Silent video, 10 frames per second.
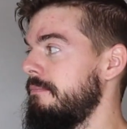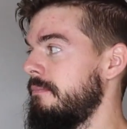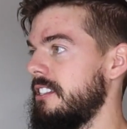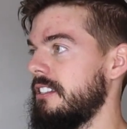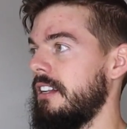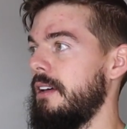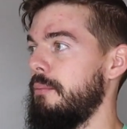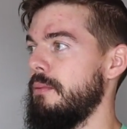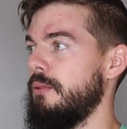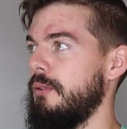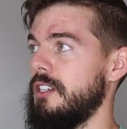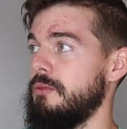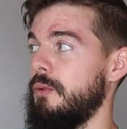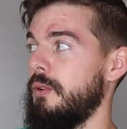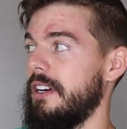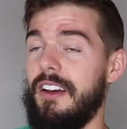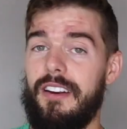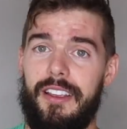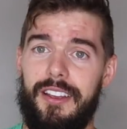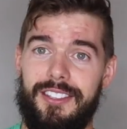just gonna let people watch me work out,
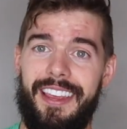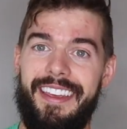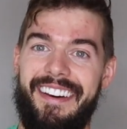I guess.